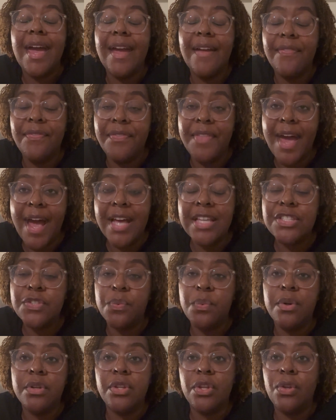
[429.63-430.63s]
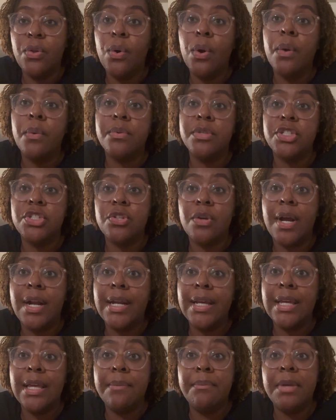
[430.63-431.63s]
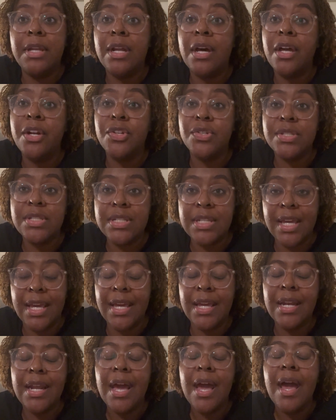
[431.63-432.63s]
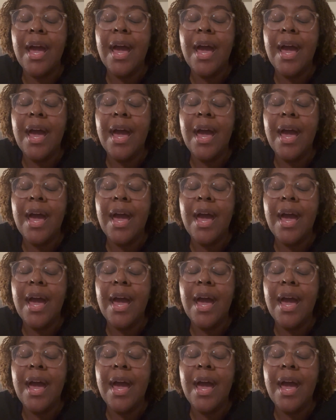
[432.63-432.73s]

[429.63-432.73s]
And that's where the Lord was trying to get me to understand.